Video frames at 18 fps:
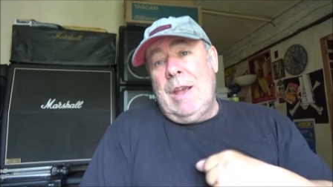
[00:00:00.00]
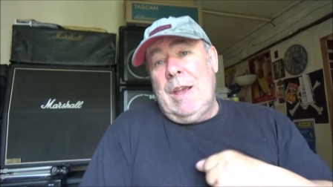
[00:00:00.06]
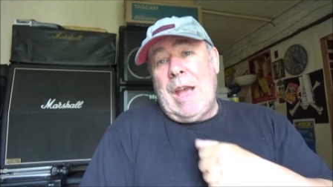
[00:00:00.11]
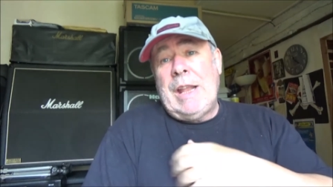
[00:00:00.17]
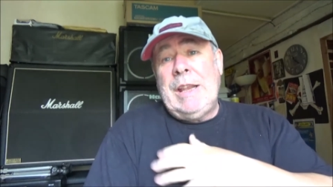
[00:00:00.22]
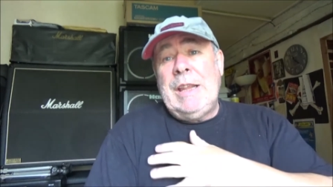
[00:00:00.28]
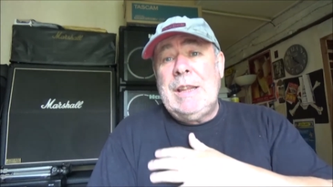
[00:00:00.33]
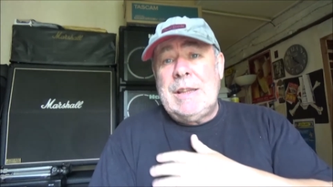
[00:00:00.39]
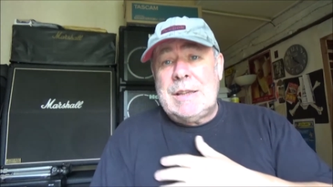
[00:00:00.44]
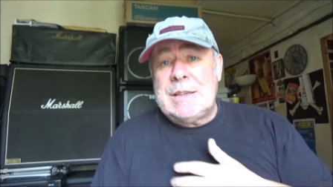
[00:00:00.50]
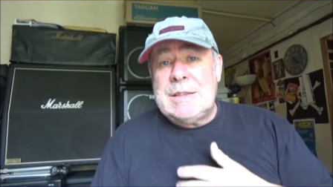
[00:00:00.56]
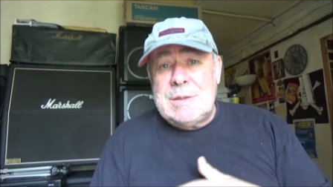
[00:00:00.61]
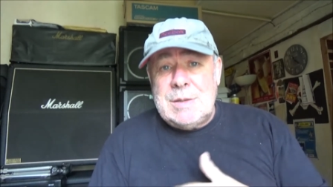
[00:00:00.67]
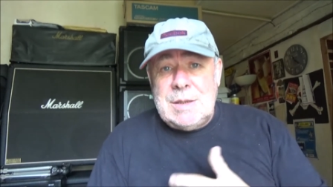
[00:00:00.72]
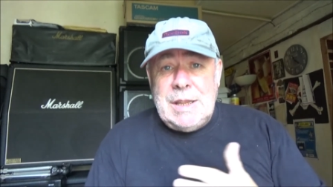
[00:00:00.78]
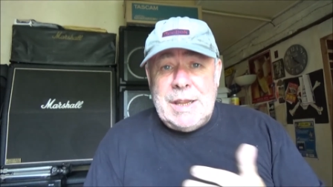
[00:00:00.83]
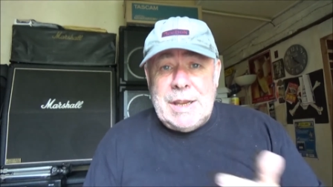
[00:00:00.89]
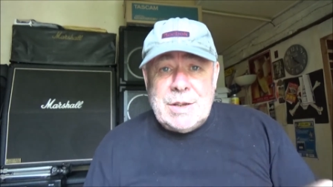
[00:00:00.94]
and he
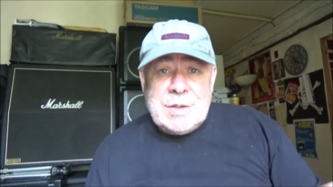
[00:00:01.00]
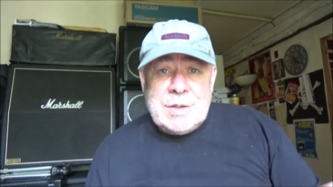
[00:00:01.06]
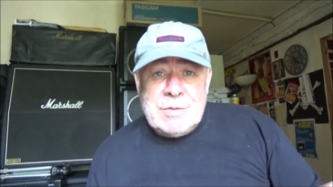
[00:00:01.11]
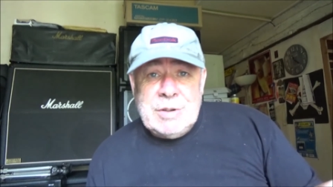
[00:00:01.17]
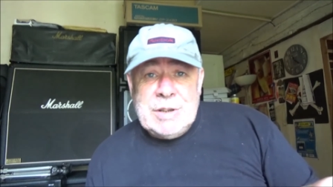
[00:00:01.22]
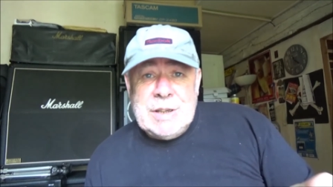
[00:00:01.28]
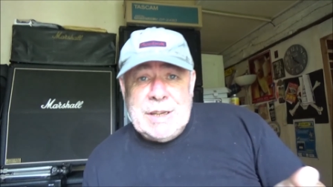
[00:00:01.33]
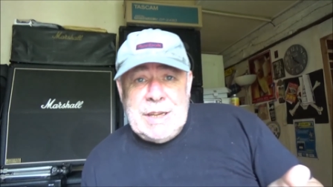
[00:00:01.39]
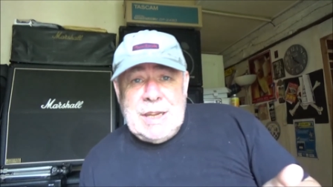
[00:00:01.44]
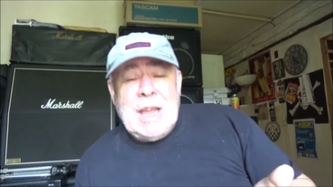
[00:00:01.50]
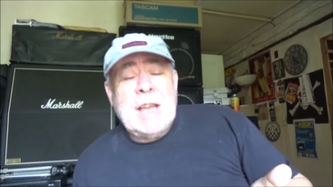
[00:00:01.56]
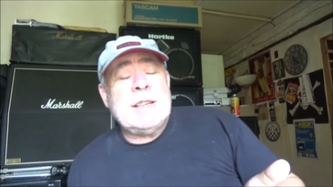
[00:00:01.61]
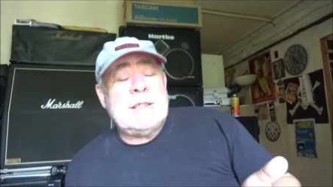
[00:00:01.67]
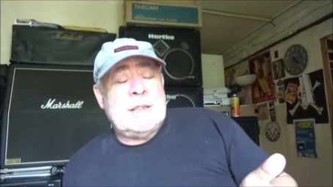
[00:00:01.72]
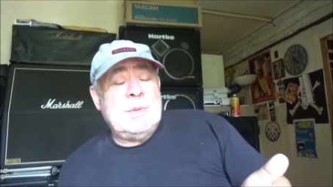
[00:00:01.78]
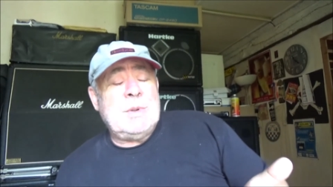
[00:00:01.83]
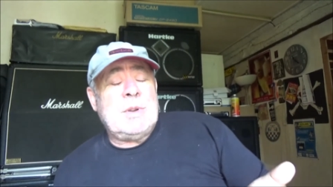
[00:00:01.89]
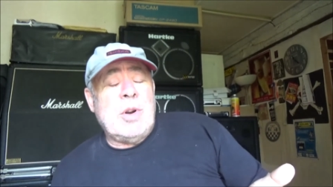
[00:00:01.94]
literally,
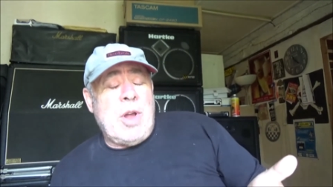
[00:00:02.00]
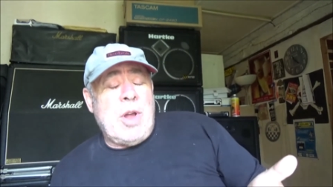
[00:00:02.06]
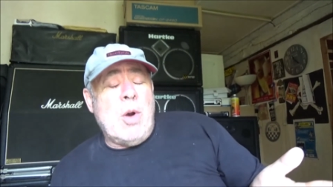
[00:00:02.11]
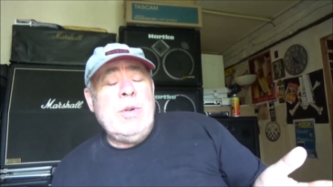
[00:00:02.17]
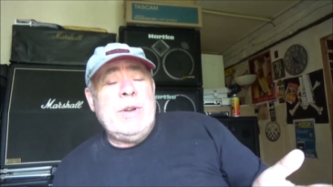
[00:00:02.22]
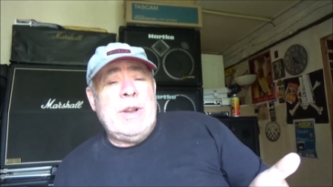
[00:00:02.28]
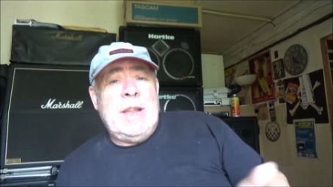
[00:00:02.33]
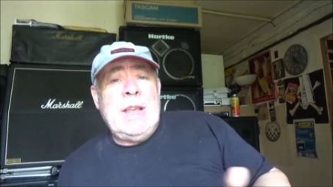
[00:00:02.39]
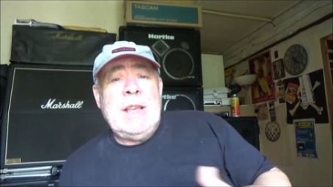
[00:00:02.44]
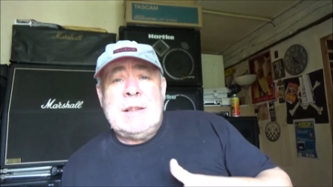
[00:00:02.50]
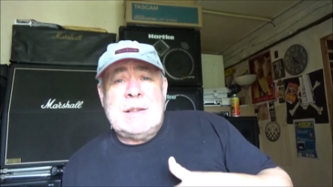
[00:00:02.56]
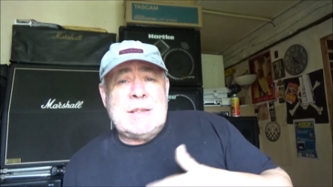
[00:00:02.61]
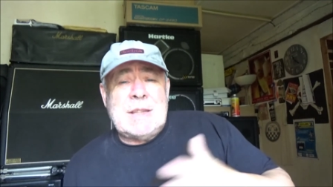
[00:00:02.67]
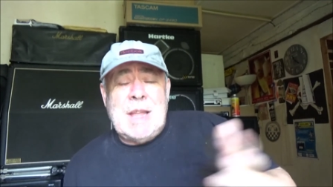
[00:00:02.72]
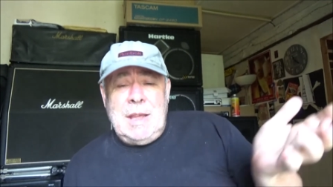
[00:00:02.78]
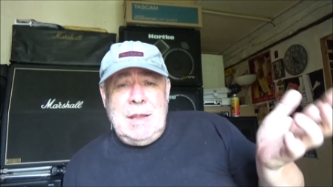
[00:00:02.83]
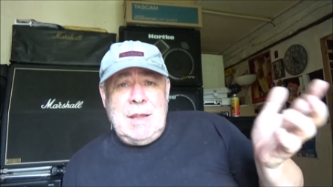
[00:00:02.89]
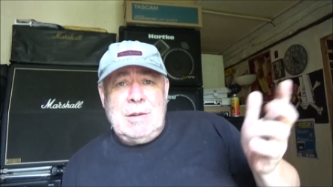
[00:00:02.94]
as he got older, he'd
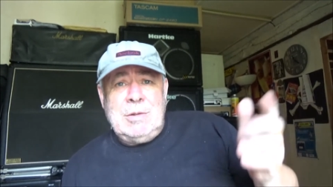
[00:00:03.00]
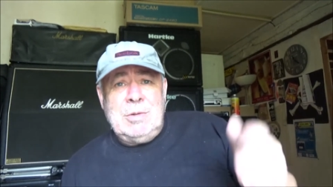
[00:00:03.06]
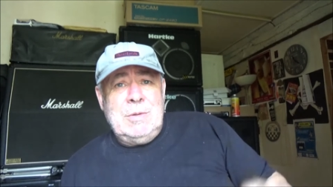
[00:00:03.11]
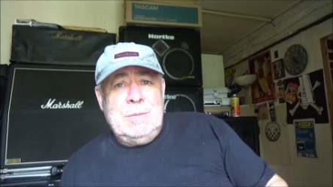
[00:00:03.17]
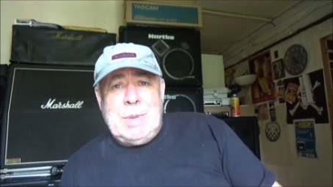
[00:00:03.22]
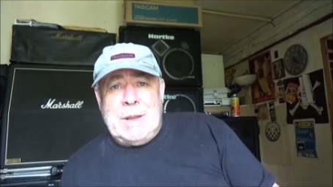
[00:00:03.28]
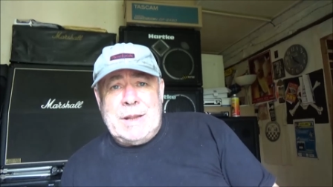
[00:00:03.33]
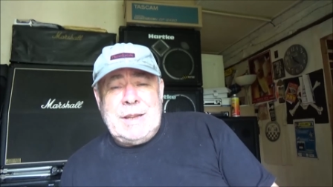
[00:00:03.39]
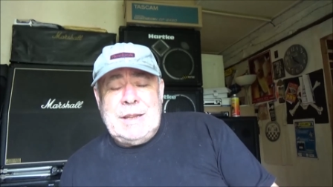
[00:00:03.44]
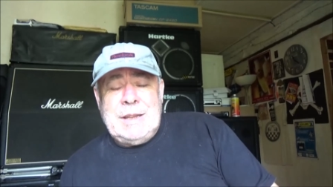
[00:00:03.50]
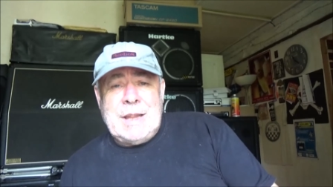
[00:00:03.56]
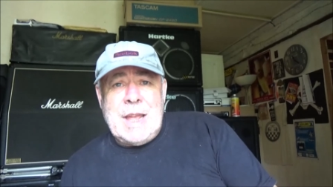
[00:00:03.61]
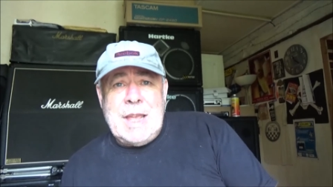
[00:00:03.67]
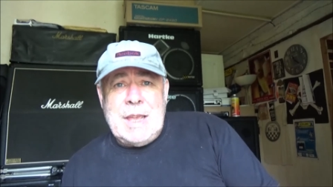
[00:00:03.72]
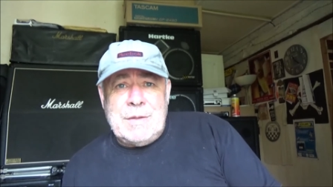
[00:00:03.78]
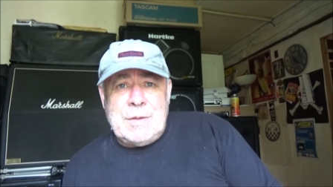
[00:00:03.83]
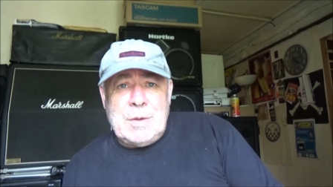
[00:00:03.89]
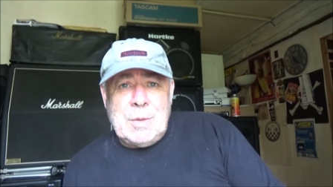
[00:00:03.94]
stay there all bloody
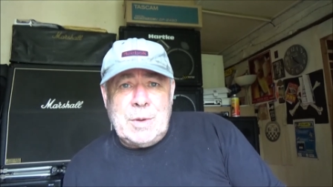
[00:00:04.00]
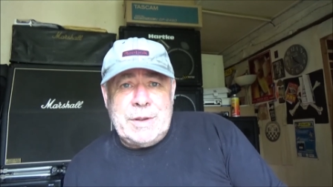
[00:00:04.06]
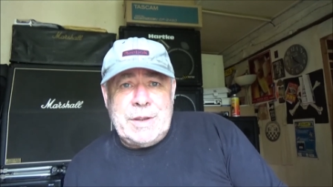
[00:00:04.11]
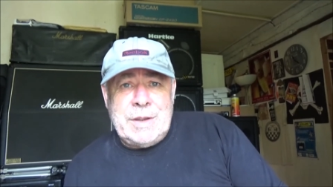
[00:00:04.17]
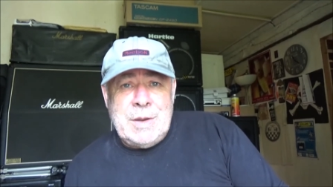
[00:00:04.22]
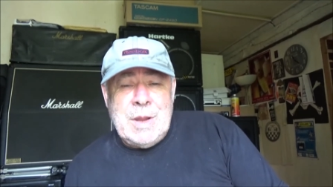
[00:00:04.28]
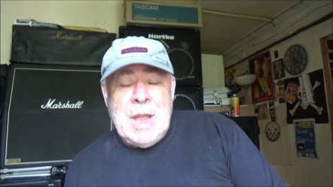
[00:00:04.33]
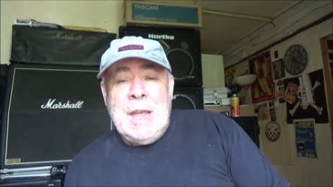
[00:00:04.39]
day if he wanted to.